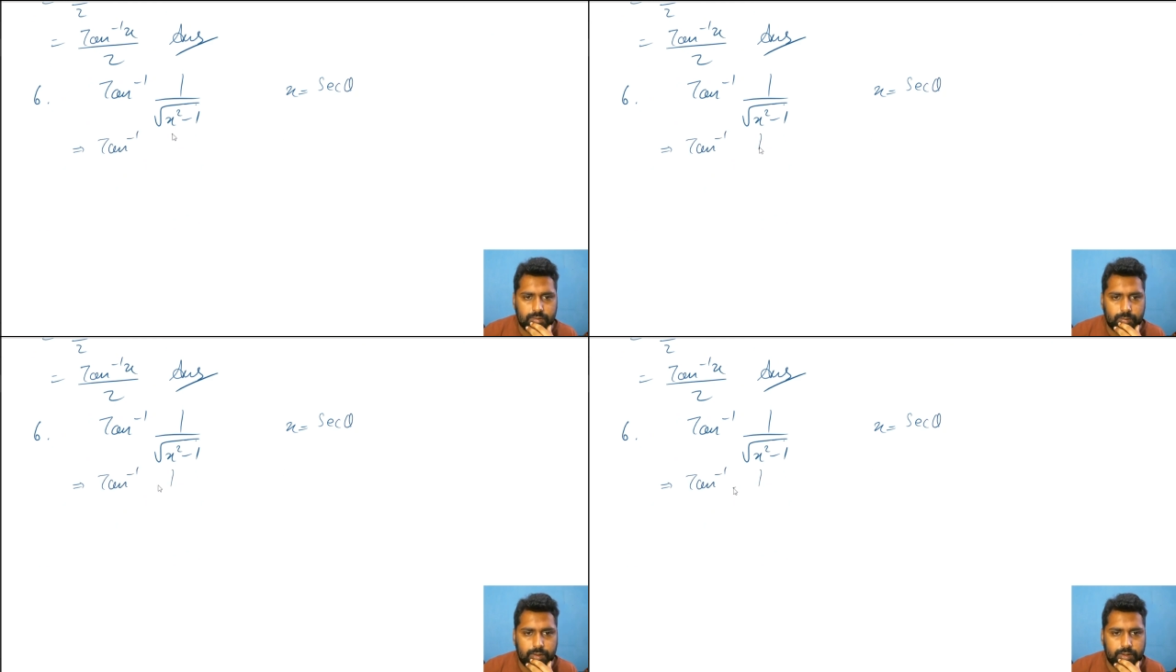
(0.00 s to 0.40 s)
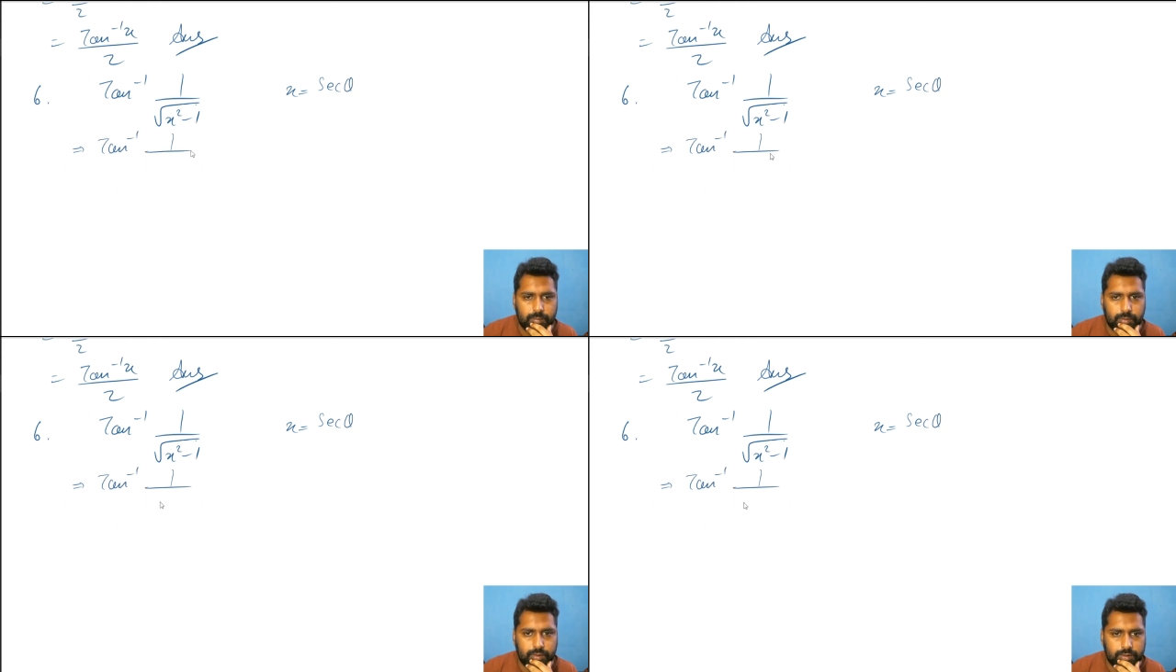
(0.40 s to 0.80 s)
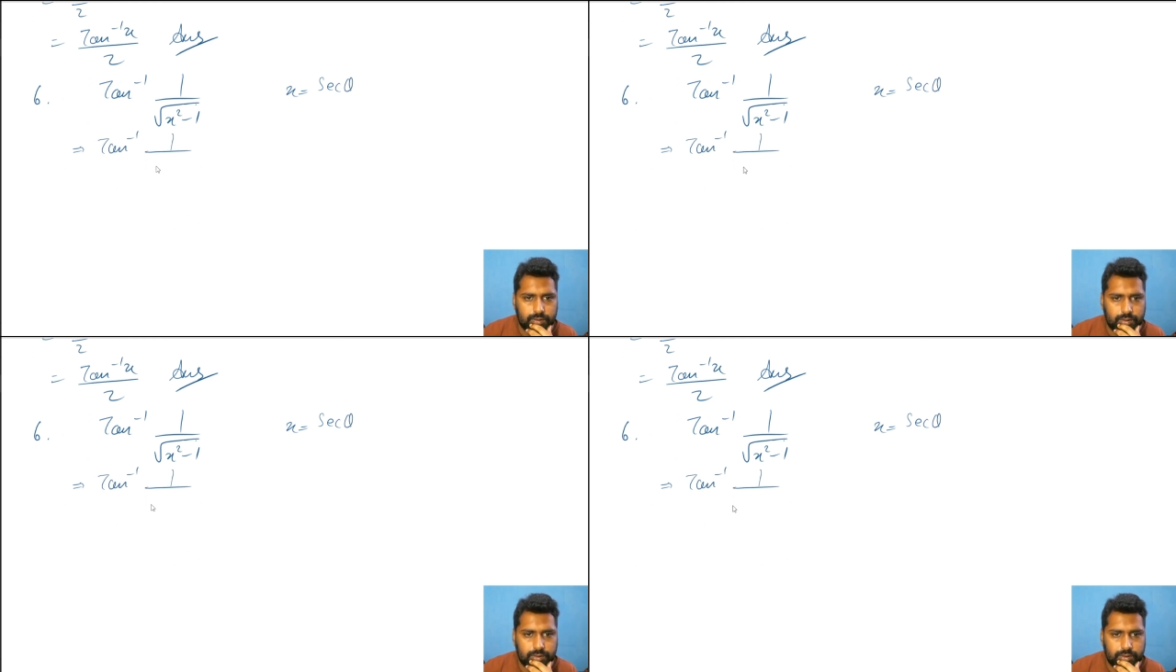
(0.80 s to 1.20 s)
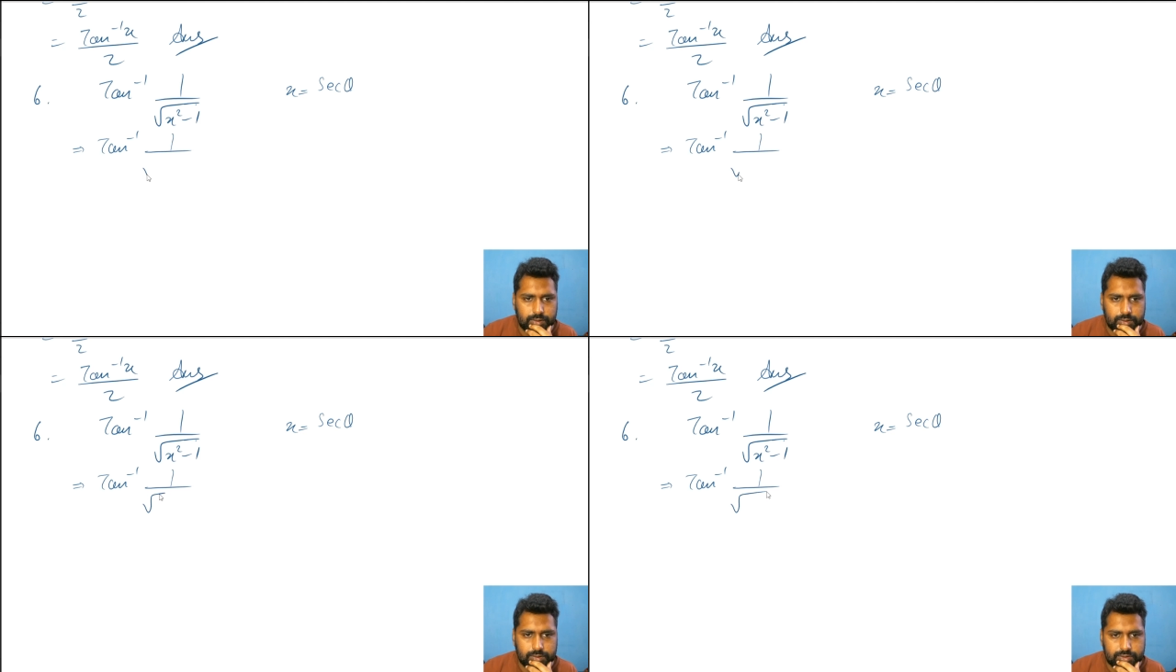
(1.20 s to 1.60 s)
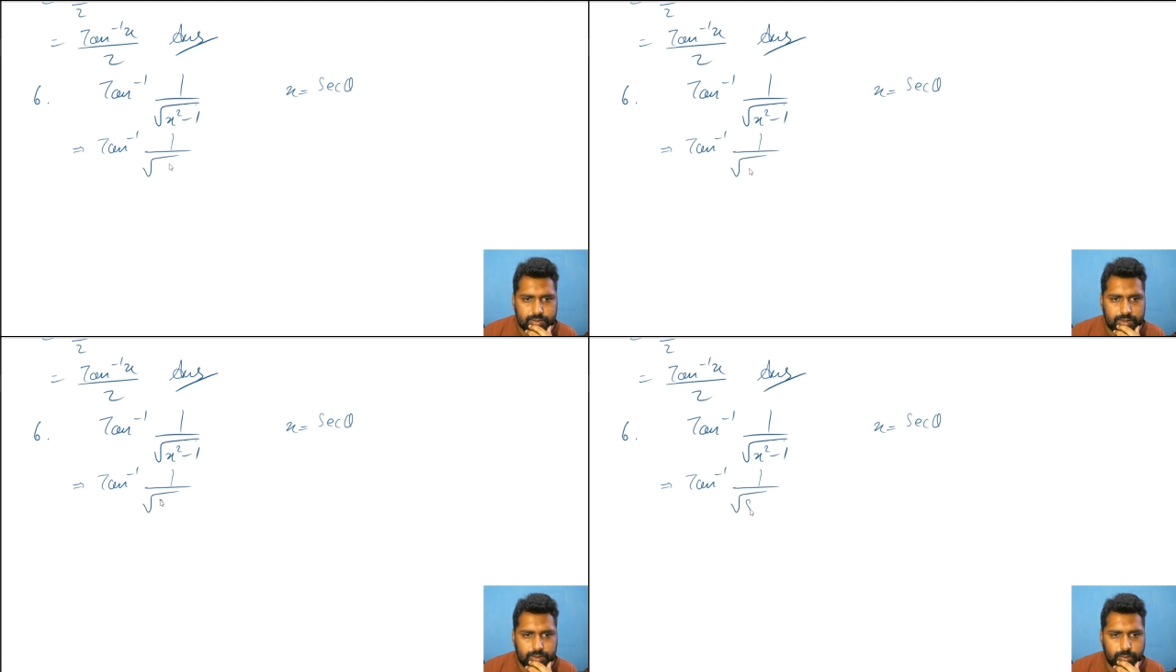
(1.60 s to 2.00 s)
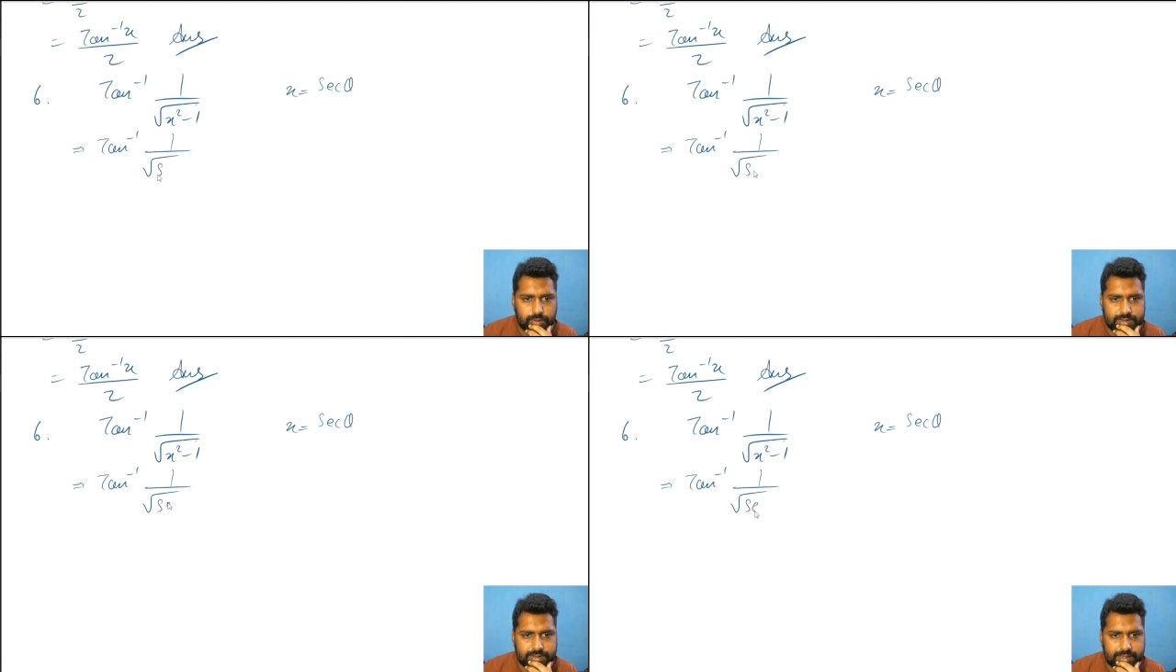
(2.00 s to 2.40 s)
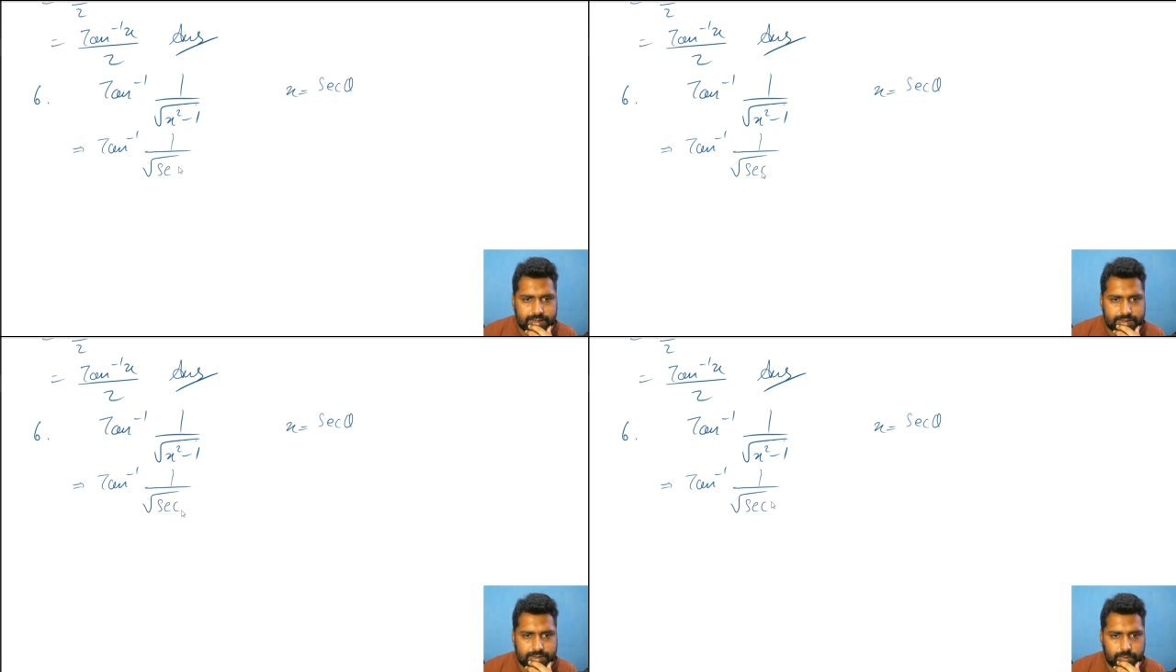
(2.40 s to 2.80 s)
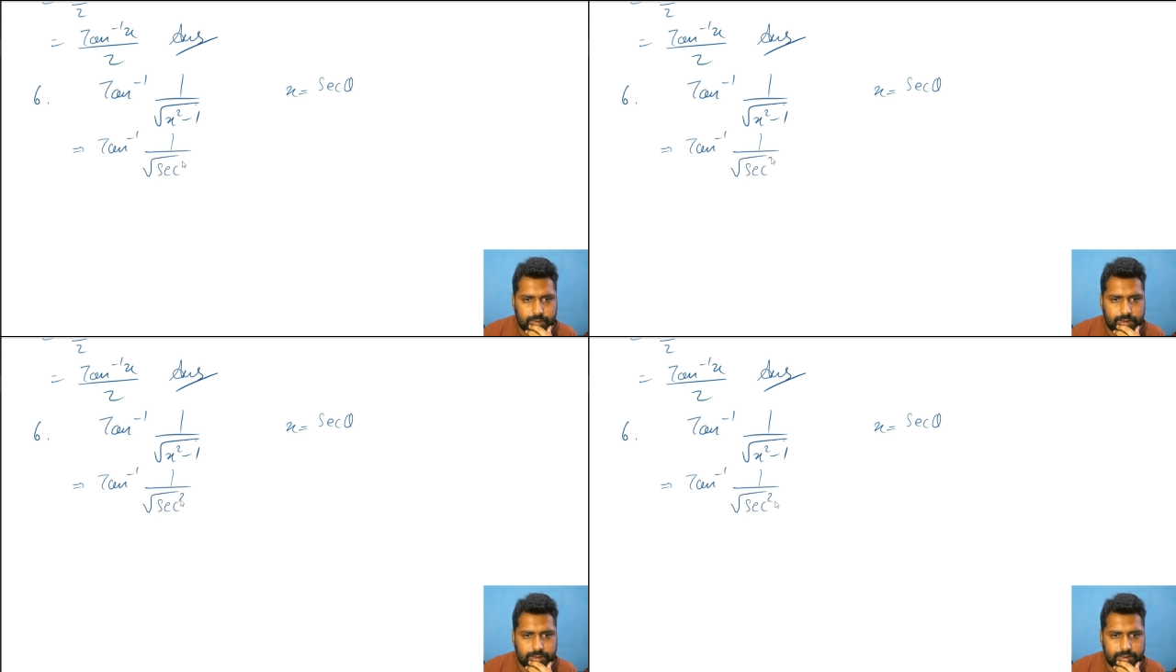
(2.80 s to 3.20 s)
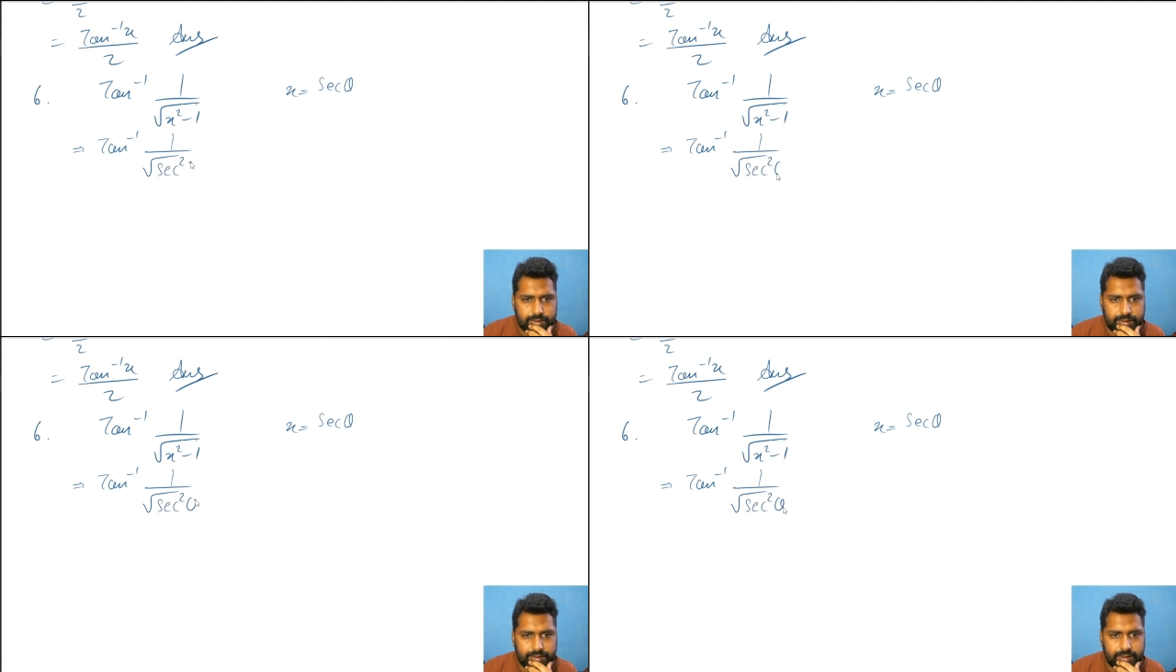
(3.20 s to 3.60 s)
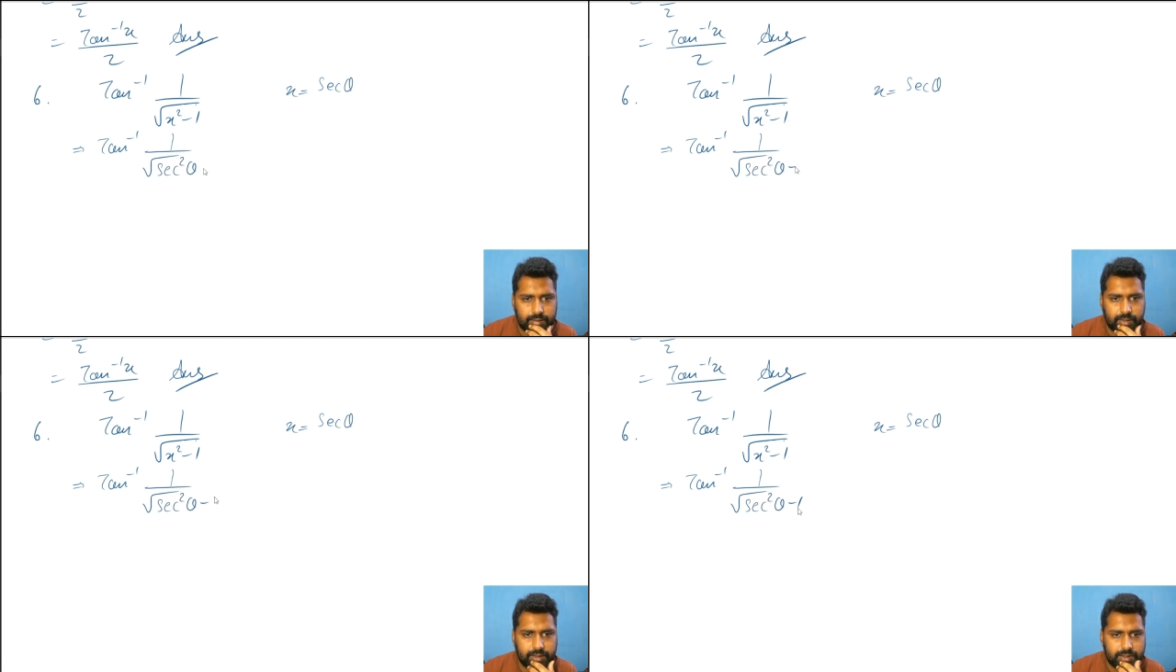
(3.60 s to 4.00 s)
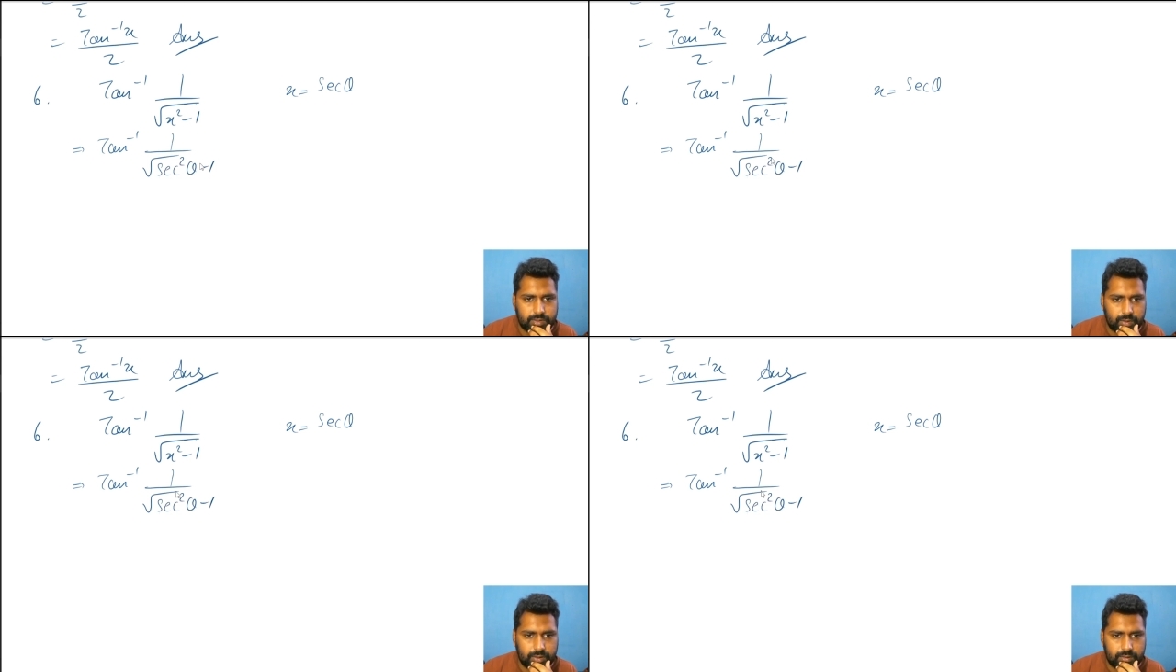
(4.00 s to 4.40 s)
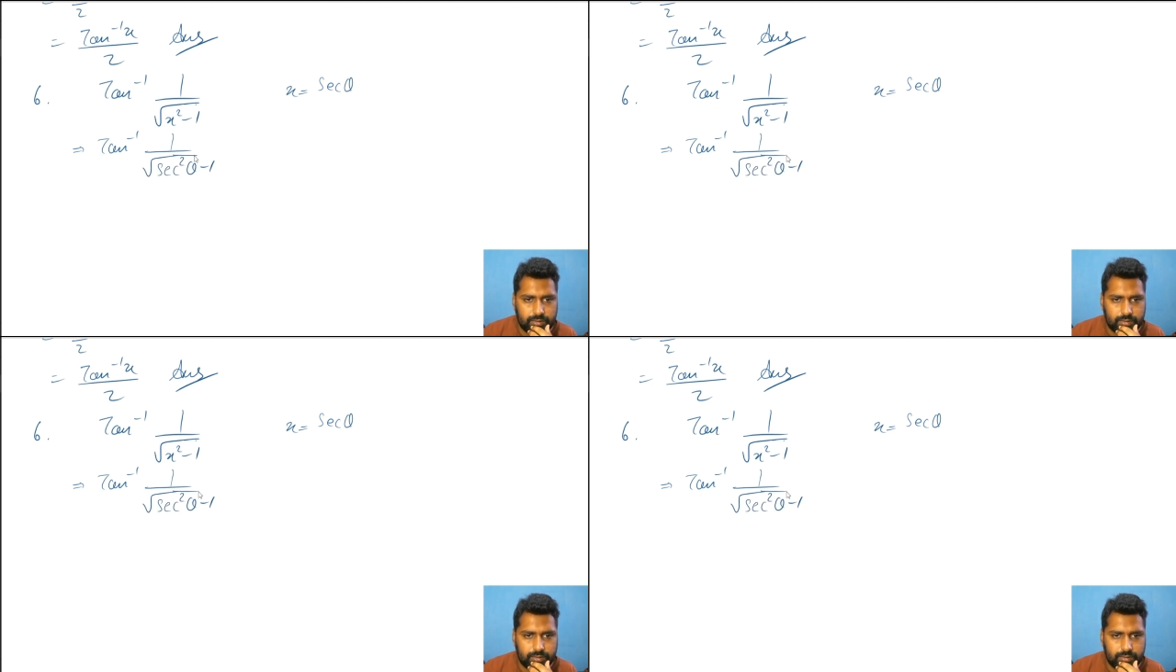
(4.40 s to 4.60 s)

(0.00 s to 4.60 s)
1 upon square root sec square theta minus 1.